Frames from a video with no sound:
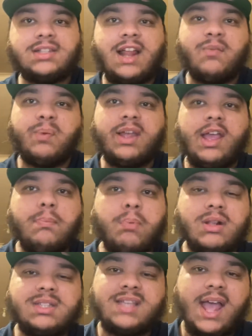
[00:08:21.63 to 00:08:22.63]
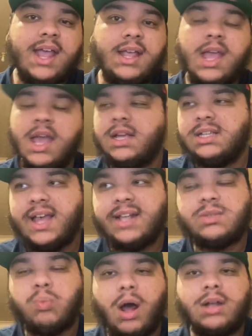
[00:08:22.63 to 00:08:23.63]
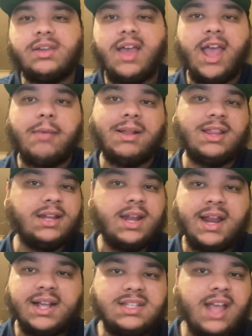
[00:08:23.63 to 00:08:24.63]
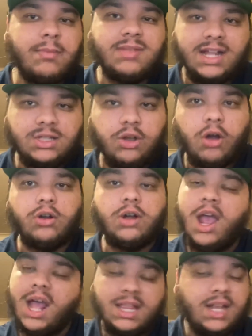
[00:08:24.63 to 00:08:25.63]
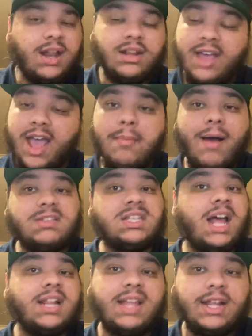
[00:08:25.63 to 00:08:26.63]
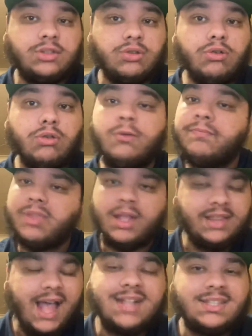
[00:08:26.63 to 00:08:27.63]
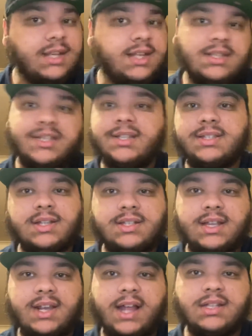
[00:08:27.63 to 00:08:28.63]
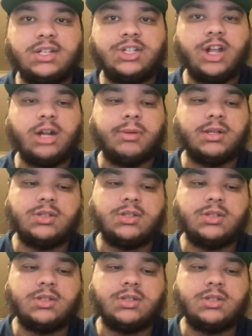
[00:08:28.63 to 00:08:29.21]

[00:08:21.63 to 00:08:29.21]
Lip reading: And if we keep on saying yes one game and then the next game they don't, then the game after that they do, that's inconsistency, ladies and gentlemen.